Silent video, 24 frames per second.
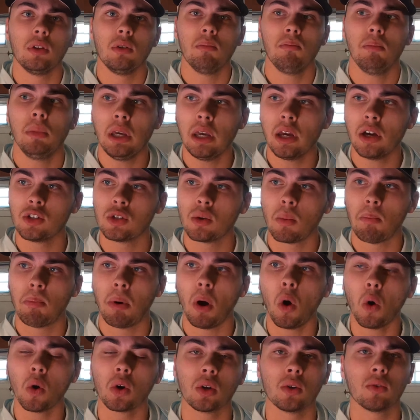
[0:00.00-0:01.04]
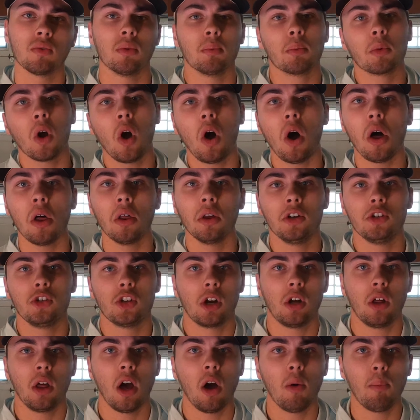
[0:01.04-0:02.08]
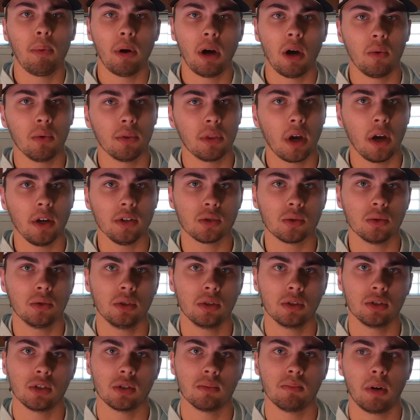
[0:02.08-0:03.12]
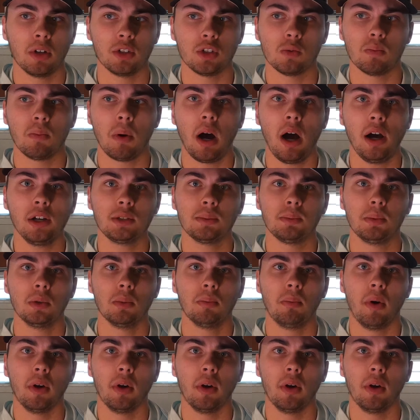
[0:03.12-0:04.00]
Me as a boater from college, I'll help out with high schoolers as much as possible,